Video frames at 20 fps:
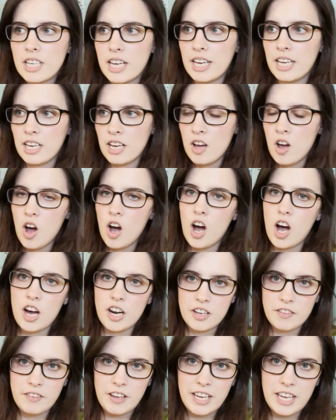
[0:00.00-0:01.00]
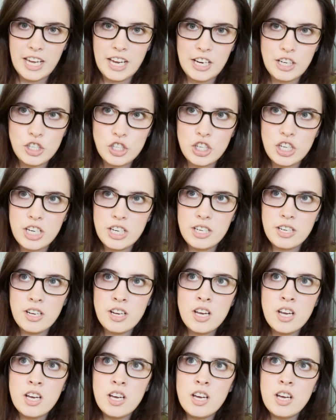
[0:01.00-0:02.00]
like on a
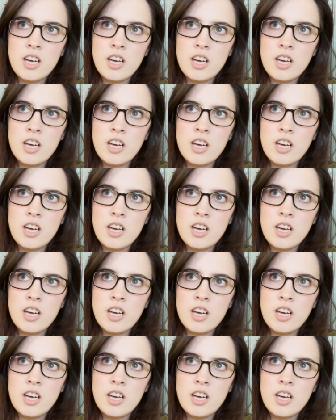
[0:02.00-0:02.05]
vacation